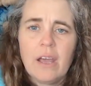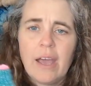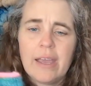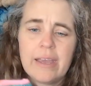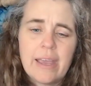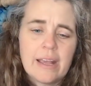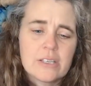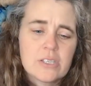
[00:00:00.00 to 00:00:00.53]
I
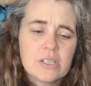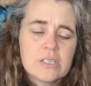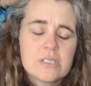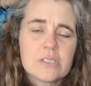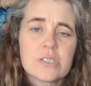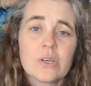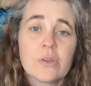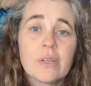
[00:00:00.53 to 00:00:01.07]
cast on,
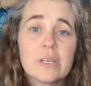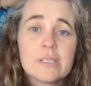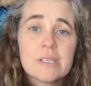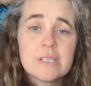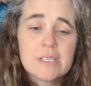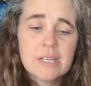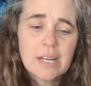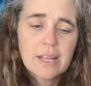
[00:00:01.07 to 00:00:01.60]
so this
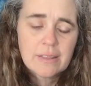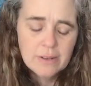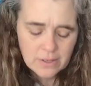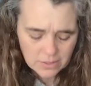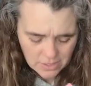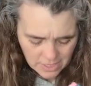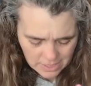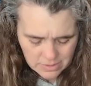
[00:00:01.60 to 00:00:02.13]
is
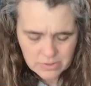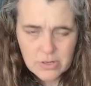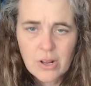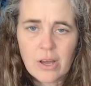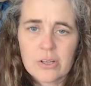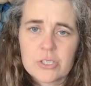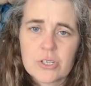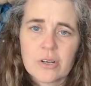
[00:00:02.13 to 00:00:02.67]
another, I'm
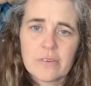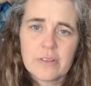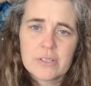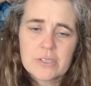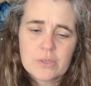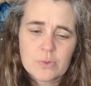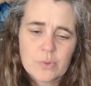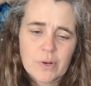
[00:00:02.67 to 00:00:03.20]
not sure if
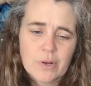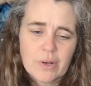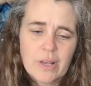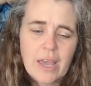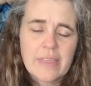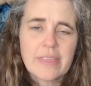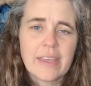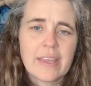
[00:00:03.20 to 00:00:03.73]
this will work.
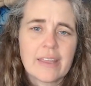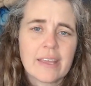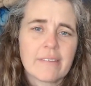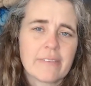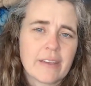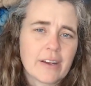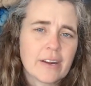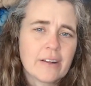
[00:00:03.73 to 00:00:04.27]
I think
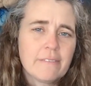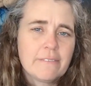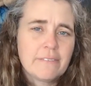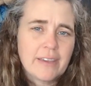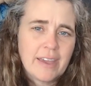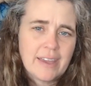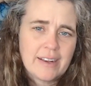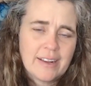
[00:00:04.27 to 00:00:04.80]
if they're gonna
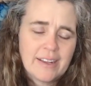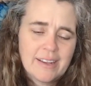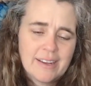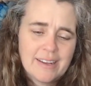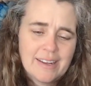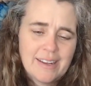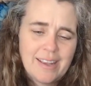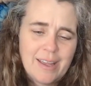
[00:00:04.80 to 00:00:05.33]
fit,
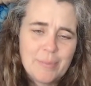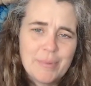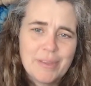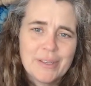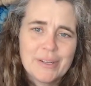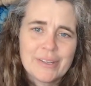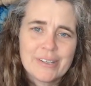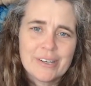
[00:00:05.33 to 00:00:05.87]
I'm a
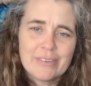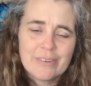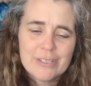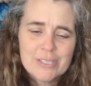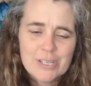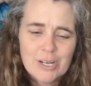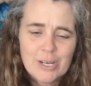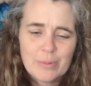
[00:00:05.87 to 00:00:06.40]
little nervous.
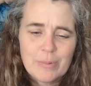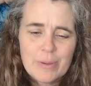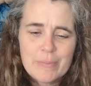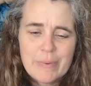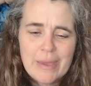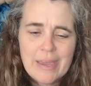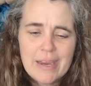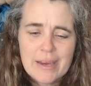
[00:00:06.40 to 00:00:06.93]
They're gonna be
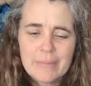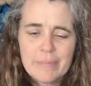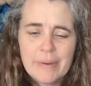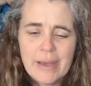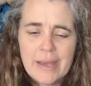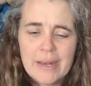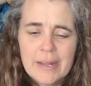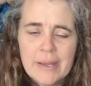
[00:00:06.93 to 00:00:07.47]
big,
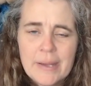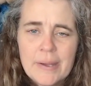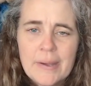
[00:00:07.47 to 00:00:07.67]
but